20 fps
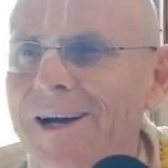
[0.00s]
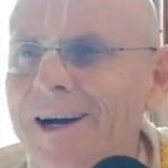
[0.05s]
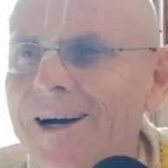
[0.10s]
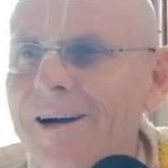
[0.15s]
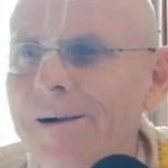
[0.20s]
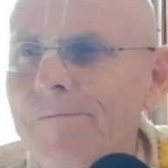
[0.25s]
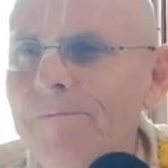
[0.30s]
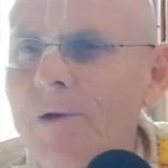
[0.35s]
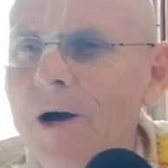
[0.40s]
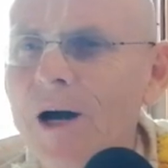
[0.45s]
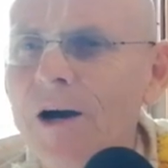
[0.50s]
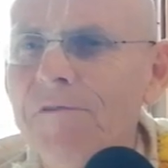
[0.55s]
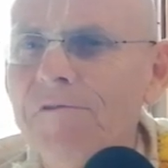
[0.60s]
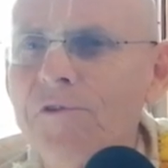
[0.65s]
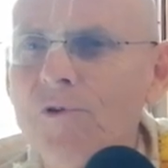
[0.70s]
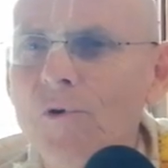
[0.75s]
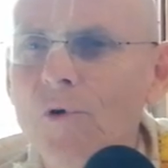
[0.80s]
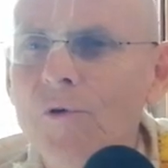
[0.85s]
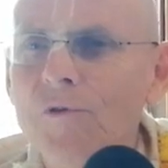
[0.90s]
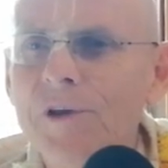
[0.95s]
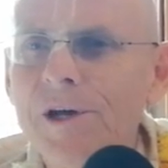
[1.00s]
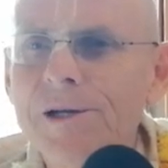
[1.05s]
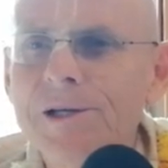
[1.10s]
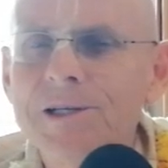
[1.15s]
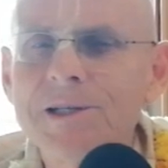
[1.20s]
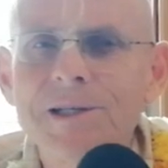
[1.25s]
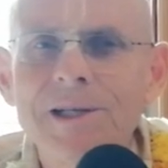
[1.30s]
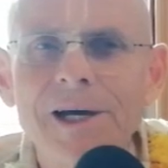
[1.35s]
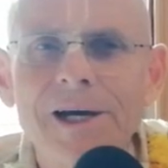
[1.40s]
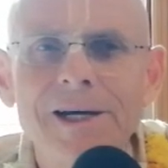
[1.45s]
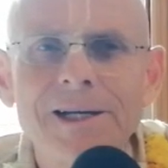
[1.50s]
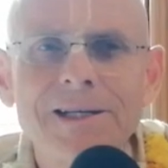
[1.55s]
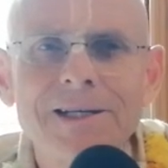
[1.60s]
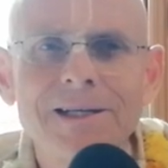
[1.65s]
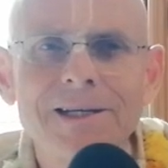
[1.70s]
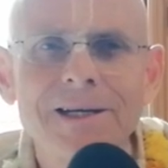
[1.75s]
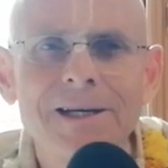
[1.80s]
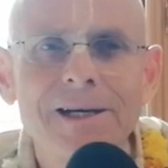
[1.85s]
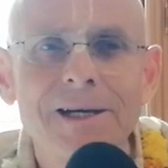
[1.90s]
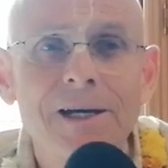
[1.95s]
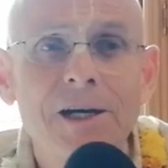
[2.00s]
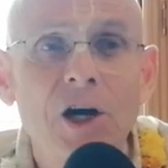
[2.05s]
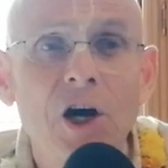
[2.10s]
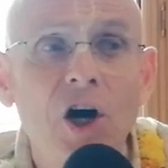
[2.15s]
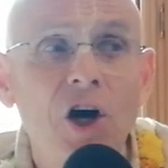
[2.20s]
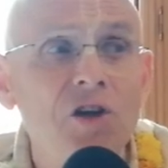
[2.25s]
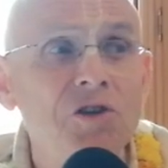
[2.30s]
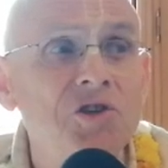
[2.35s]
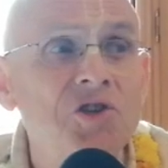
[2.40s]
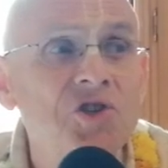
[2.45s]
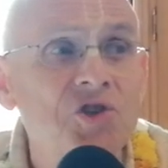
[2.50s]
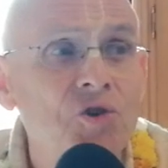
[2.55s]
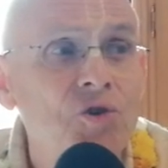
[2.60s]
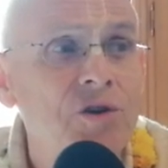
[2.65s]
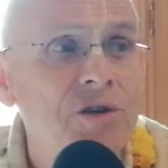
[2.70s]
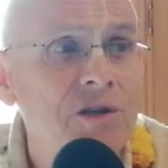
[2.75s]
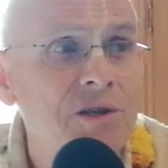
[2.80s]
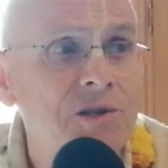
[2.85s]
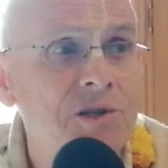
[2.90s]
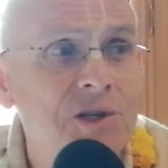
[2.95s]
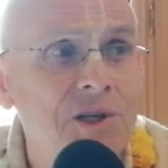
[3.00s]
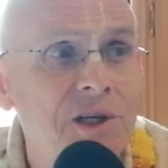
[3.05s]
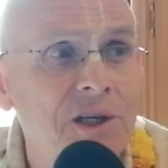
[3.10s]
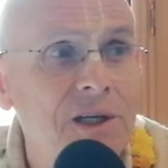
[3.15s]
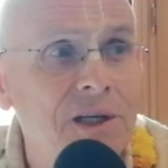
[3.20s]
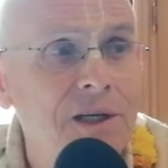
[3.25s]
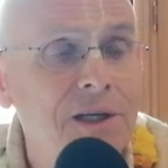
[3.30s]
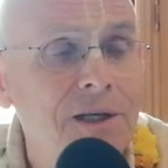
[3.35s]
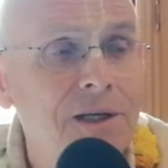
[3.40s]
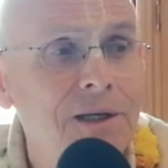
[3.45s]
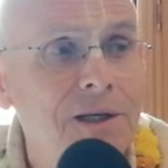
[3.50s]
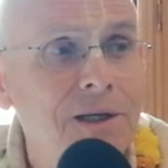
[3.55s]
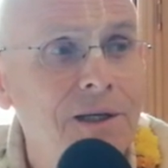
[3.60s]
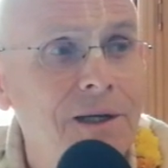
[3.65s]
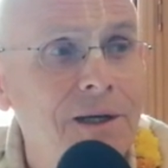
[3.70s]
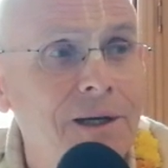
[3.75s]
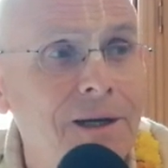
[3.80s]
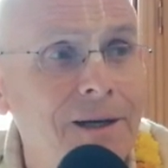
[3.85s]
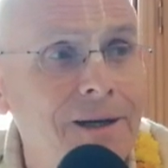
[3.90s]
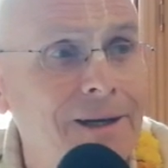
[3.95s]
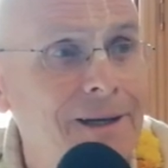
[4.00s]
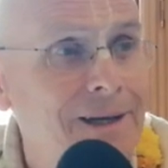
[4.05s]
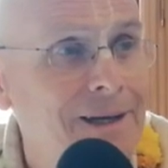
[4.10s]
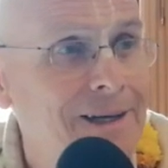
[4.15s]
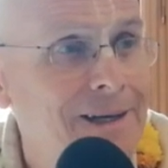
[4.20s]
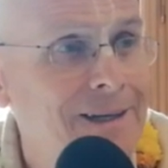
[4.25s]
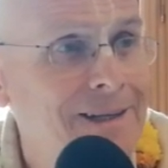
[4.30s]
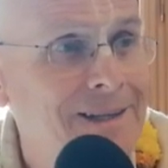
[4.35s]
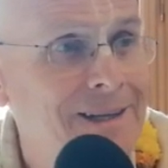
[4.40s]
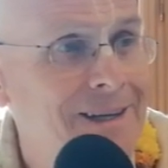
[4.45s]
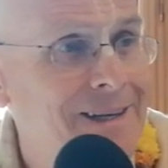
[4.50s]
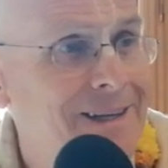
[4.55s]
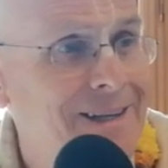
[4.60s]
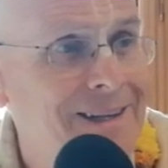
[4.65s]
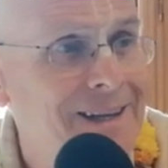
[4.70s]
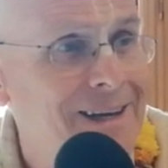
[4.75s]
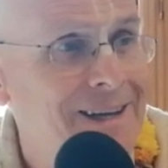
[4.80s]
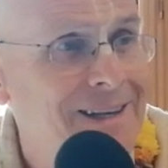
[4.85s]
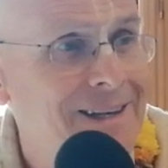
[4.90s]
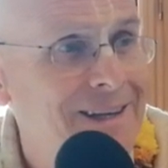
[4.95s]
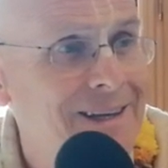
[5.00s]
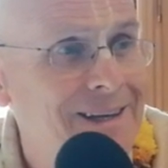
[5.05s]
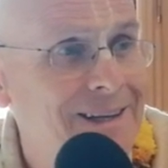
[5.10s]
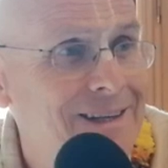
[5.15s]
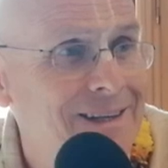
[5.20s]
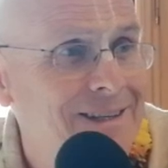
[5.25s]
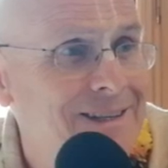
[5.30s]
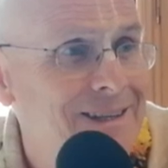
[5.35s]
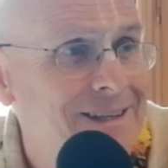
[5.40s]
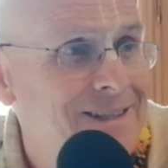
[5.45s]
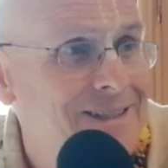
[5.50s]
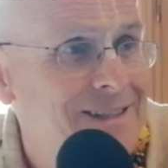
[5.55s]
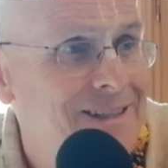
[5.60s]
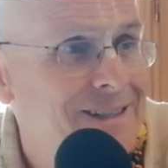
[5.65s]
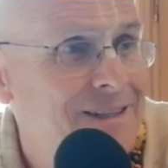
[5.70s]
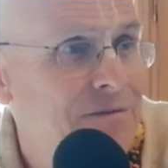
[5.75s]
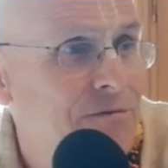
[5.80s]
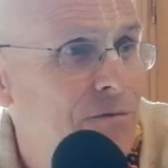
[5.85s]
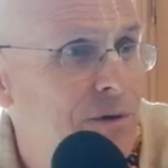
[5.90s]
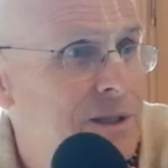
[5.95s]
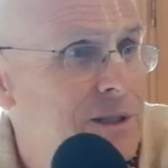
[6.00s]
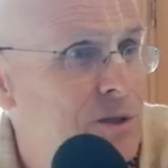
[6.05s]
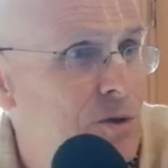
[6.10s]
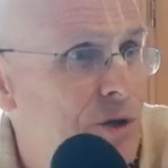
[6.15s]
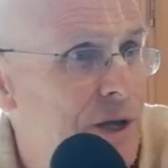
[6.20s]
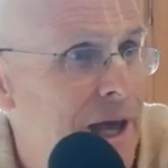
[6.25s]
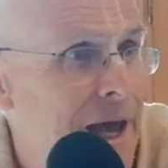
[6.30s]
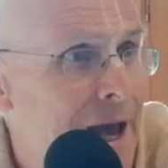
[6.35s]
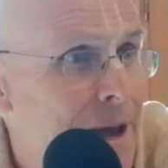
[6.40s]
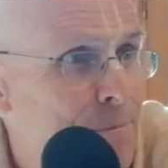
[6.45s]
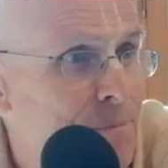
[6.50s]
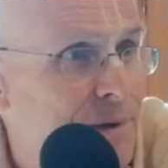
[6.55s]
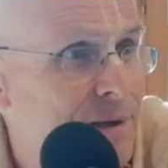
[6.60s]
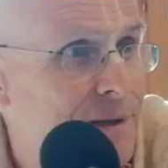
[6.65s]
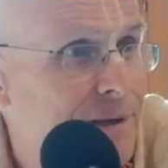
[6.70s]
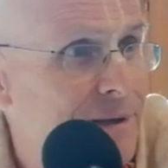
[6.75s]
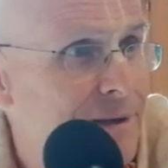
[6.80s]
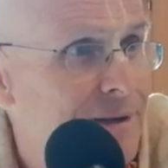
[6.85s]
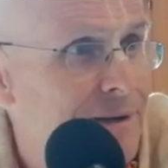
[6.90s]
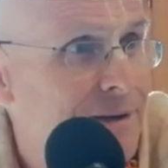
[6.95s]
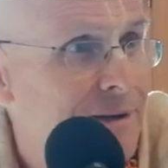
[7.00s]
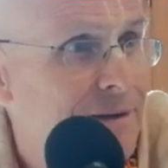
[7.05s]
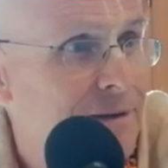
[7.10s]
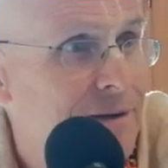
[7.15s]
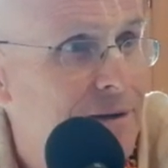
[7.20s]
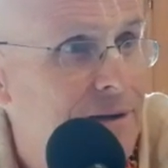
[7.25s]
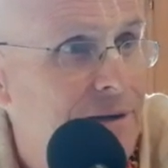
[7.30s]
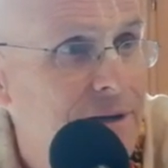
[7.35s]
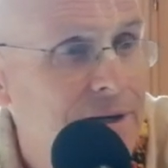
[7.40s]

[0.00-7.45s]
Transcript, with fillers: Uh, after all, there is that uncertainty. Uh, that, that, that's like what's going to happen.